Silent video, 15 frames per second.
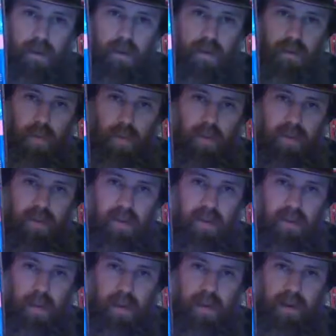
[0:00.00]

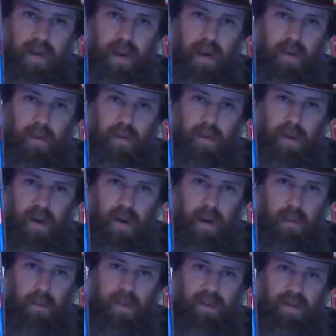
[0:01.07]
is one that I always pair
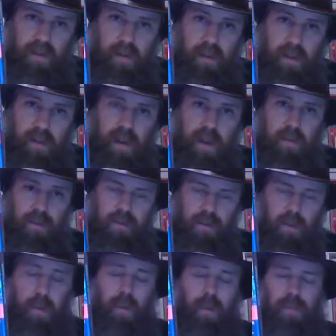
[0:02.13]
up with To the
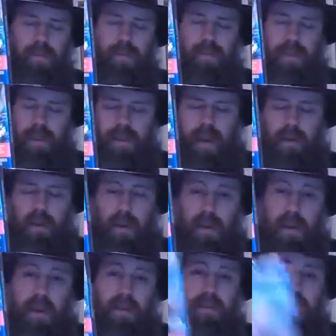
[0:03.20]

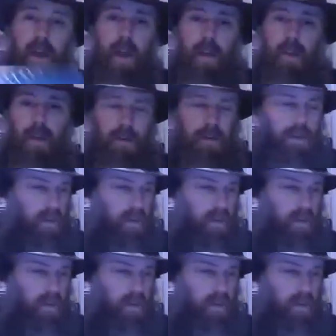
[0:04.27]
Devil, a Daughter,